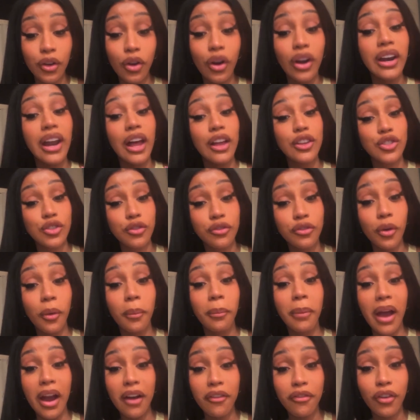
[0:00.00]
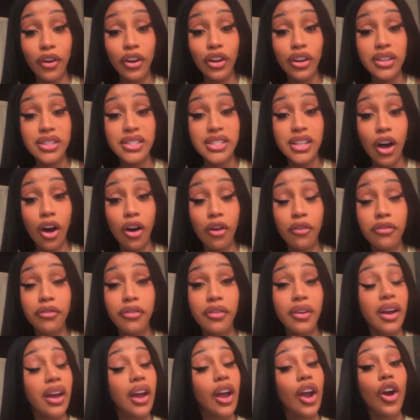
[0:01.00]
You're allowed to feel bad for
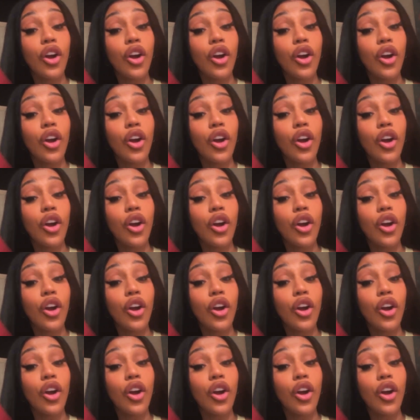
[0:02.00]
yourself.